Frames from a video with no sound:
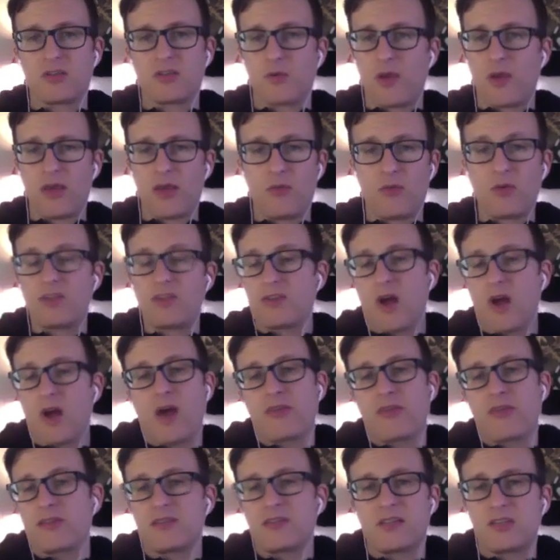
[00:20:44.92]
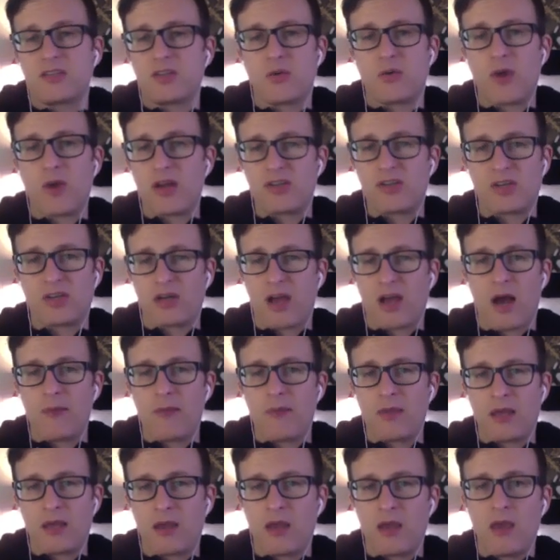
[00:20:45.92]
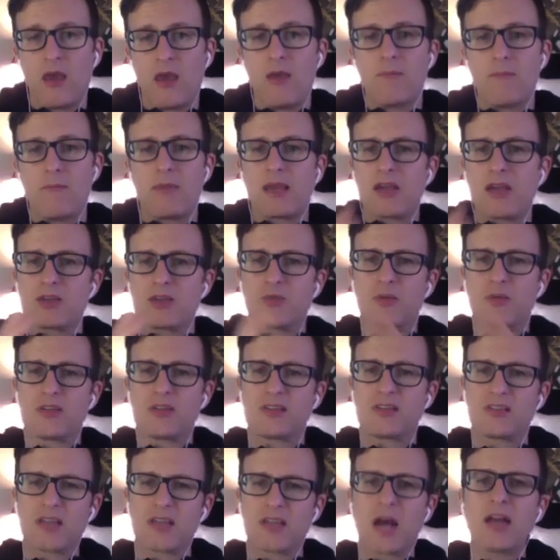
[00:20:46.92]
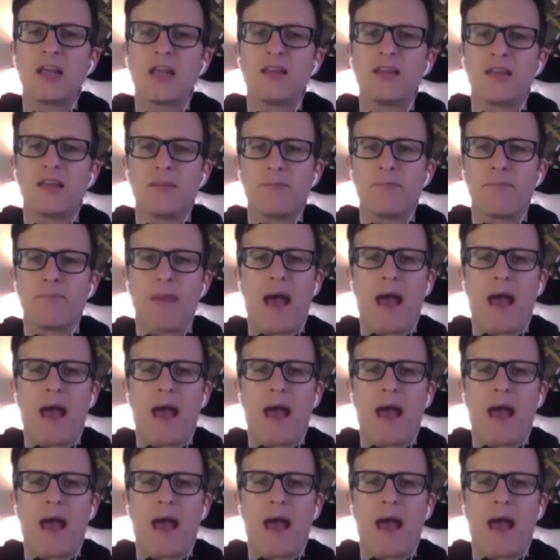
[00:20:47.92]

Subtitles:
we saw the situation coming because we study